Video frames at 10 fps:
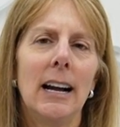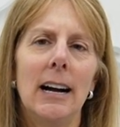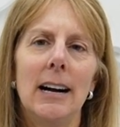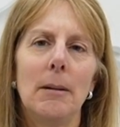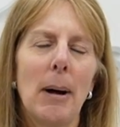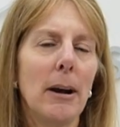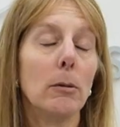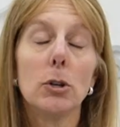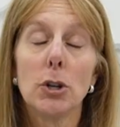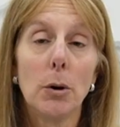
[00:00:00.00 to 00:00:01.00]
I
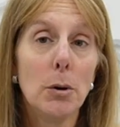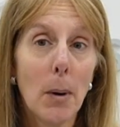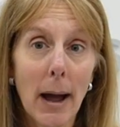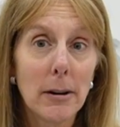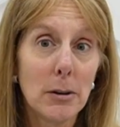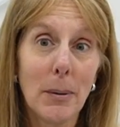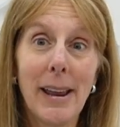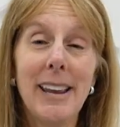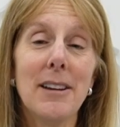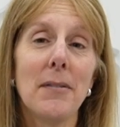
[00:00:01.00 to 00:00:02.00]
don't show you how to do
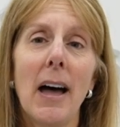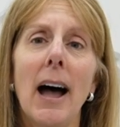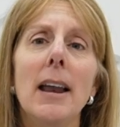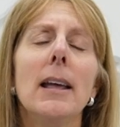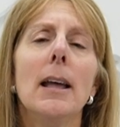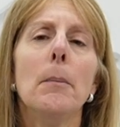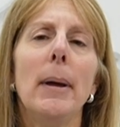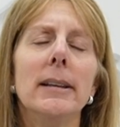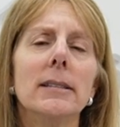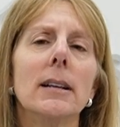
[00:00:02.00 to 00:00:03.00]
any of that.
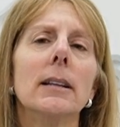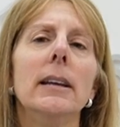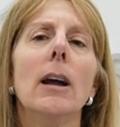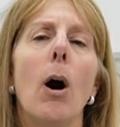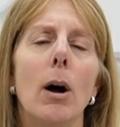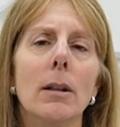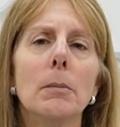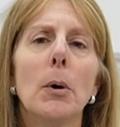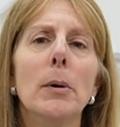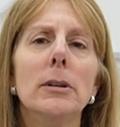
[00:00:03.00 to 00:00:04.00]
Basically, all
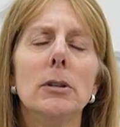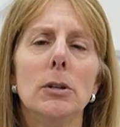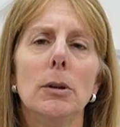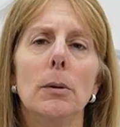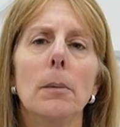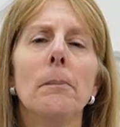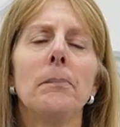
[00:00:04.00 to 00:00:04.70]
I'm going to do